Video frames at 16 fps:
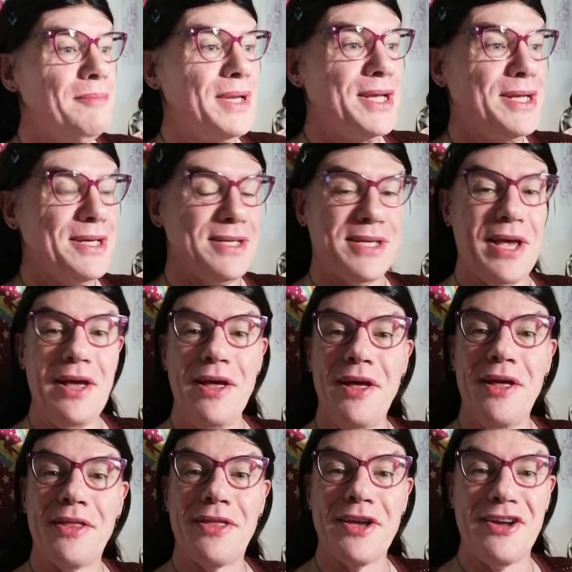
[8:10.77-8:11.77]
because
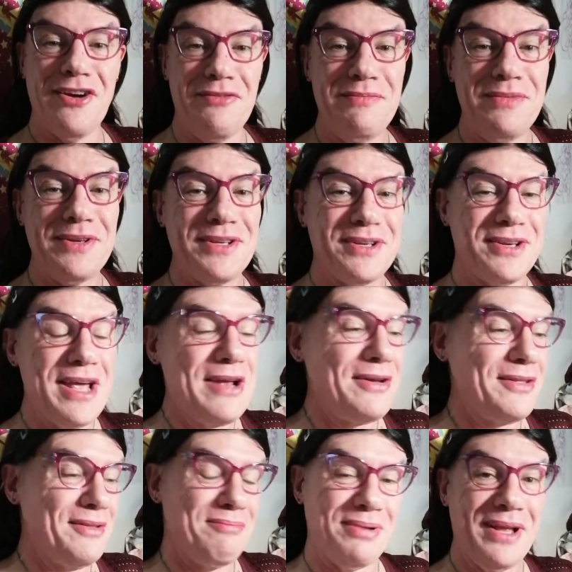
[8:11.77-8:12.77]
the government
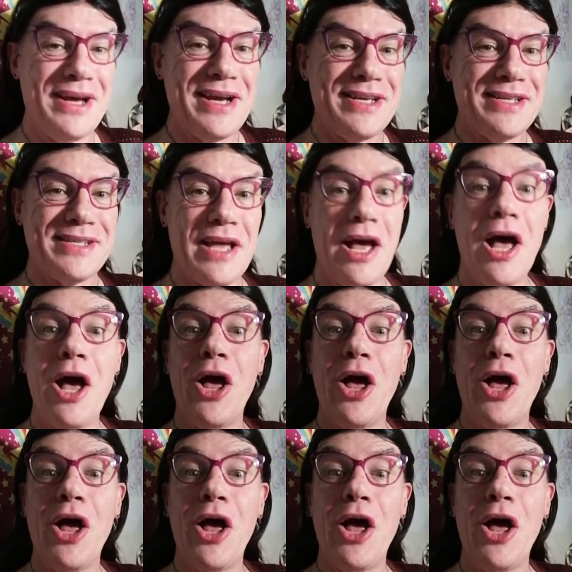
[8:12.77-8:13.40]
down on the plains,